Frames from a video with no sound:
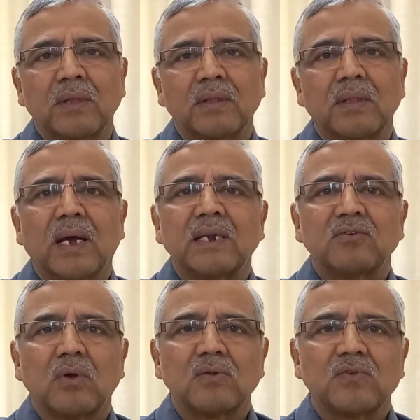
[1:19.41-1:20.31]
That is
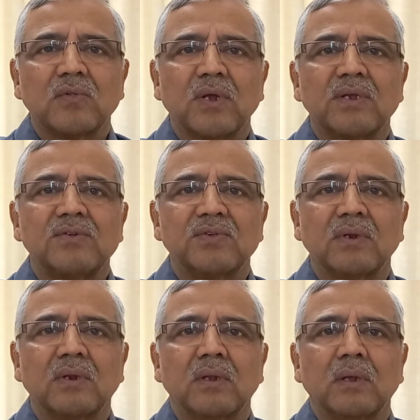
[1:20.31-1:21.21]
also the
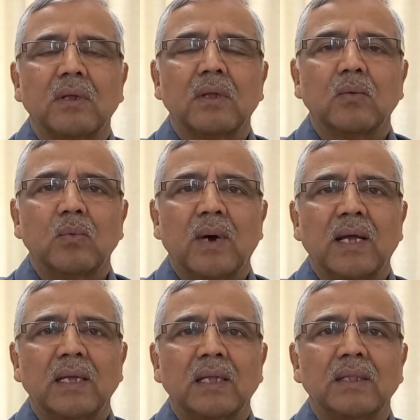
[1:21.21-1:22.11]
reason why